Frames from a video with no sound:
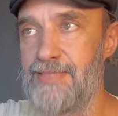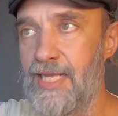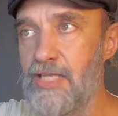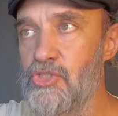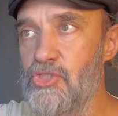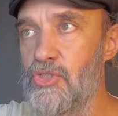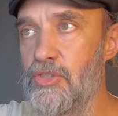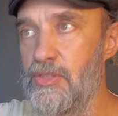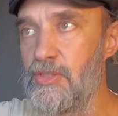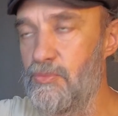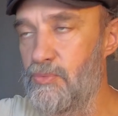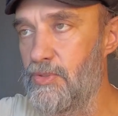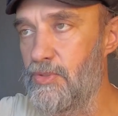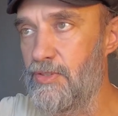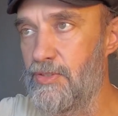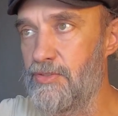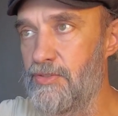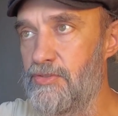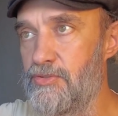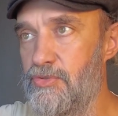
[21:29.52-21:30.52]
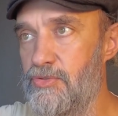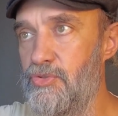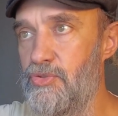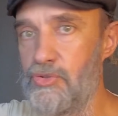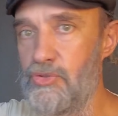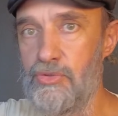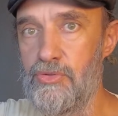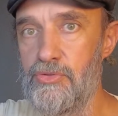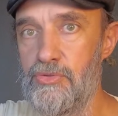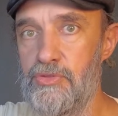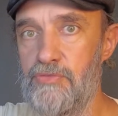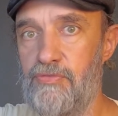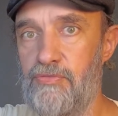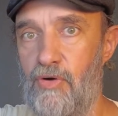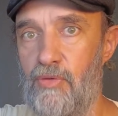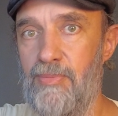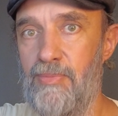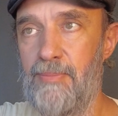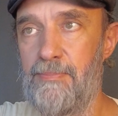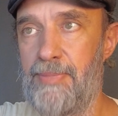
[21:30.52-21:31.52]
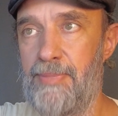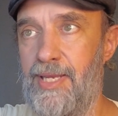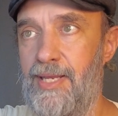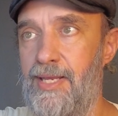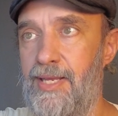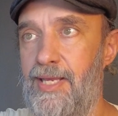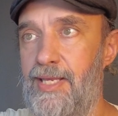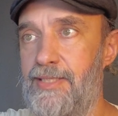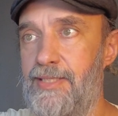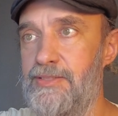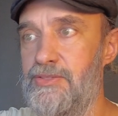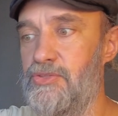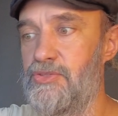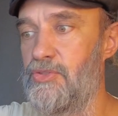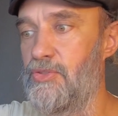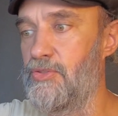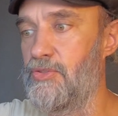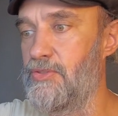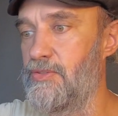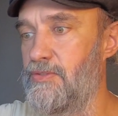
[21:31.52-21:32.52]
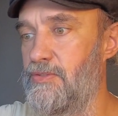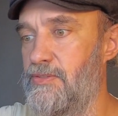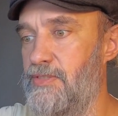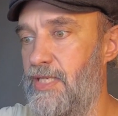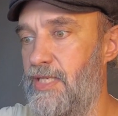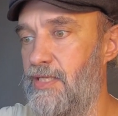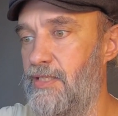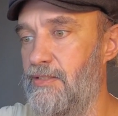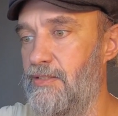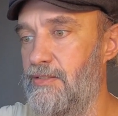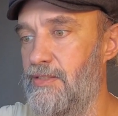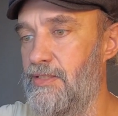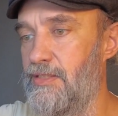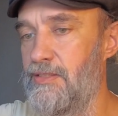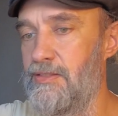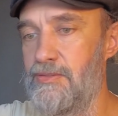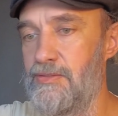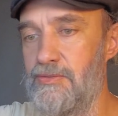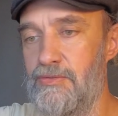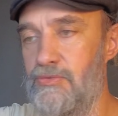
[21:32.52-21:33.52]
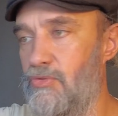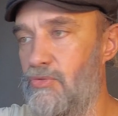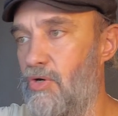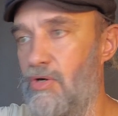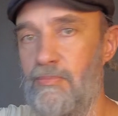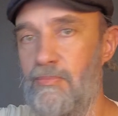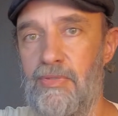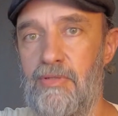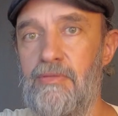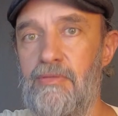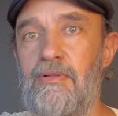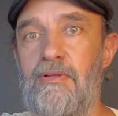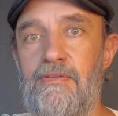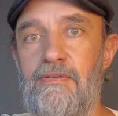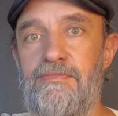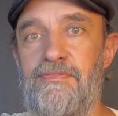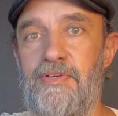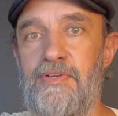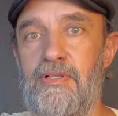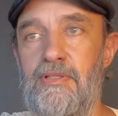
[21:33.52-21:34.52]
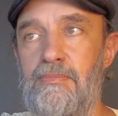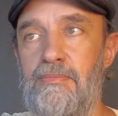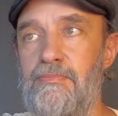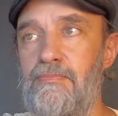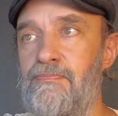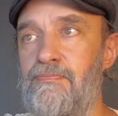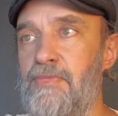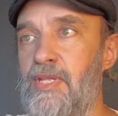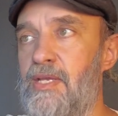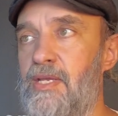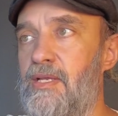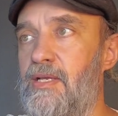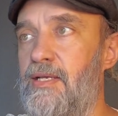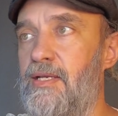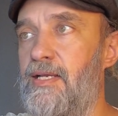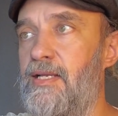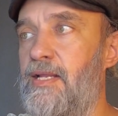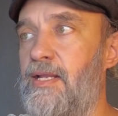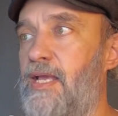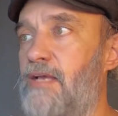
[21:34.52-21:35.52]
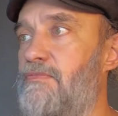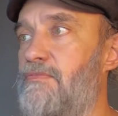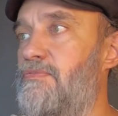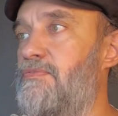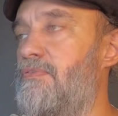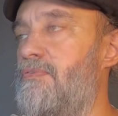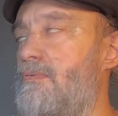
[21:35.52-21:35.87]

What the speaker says: actually worth to use Fomapan as your daily normal film and have,